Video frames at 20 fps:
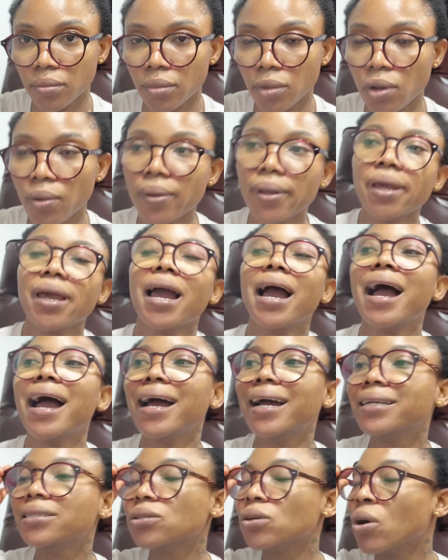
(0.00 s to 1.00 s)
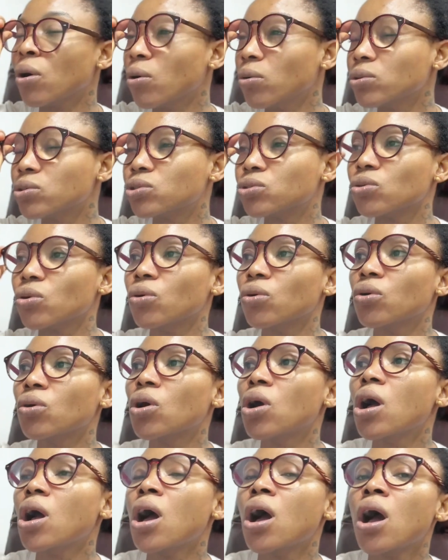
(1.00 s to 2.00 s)
Okay? And also,
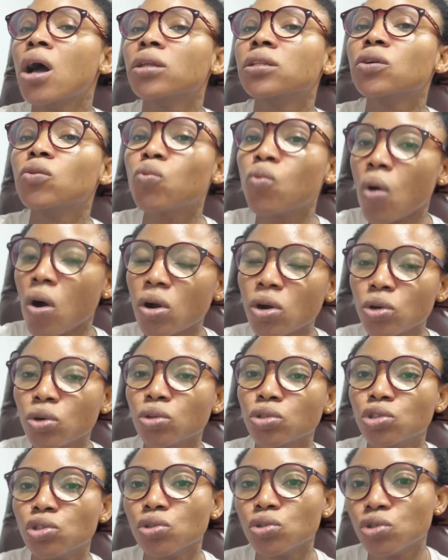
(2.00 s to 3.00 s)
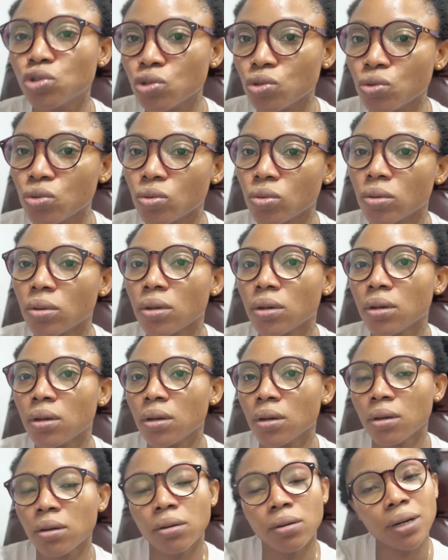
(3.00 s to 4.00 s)
the workload you do
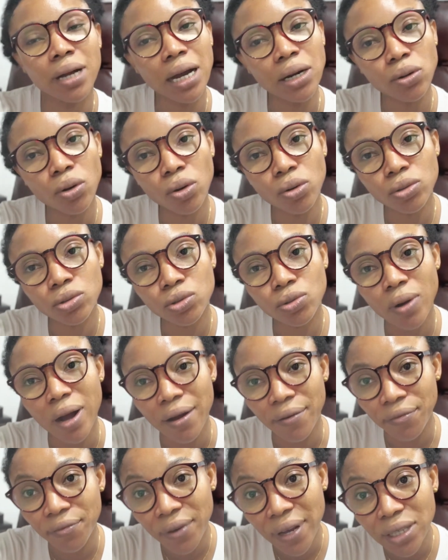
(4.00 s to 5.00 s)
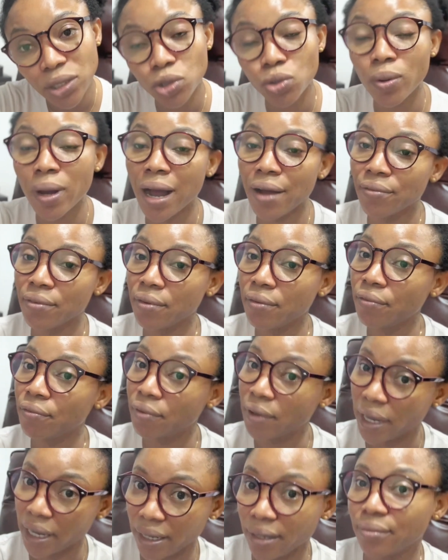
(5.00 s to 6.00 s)
can also affect you having
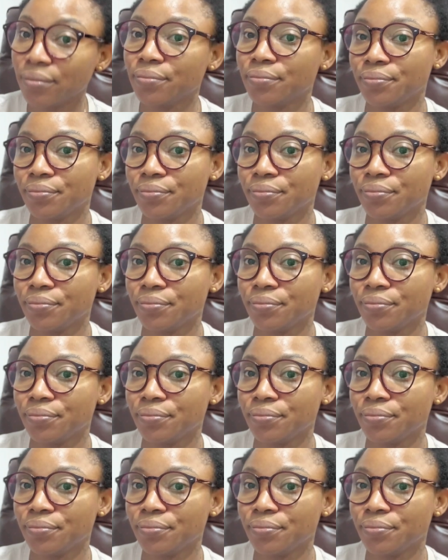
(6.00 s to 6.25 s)
vein.